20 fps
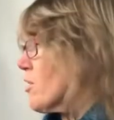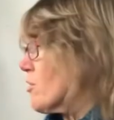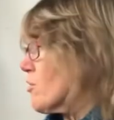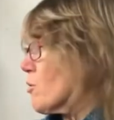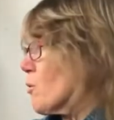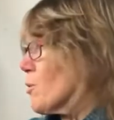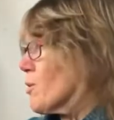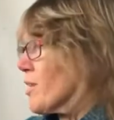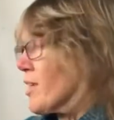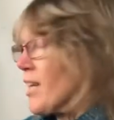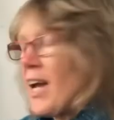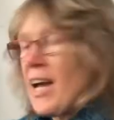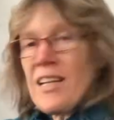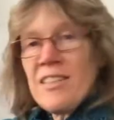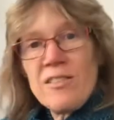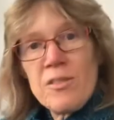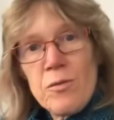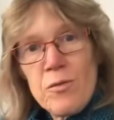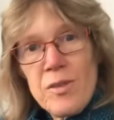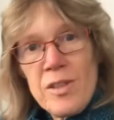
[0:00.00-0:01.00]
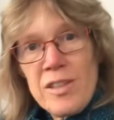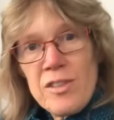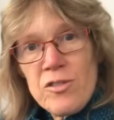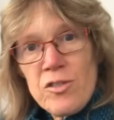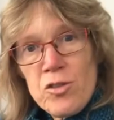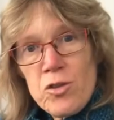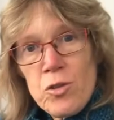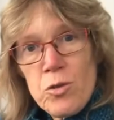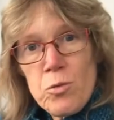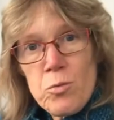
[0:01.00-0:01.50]
So in the case of
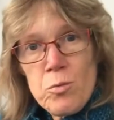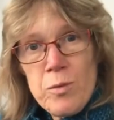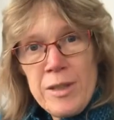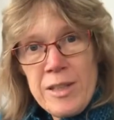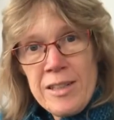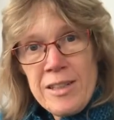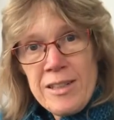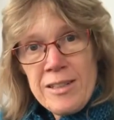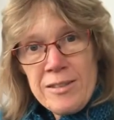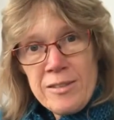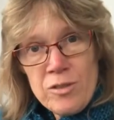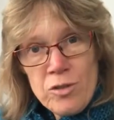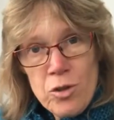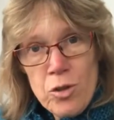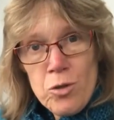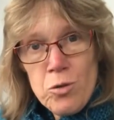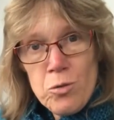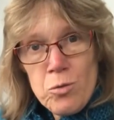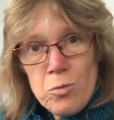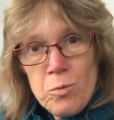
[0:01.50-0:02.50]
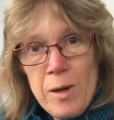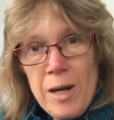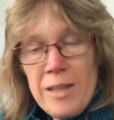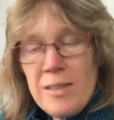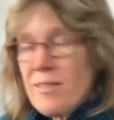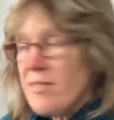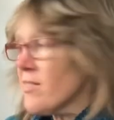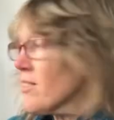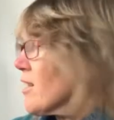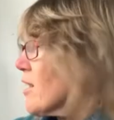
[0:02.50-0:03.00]
these two red circled
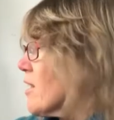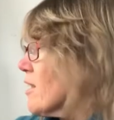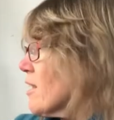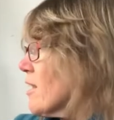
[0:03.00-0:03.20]
ones,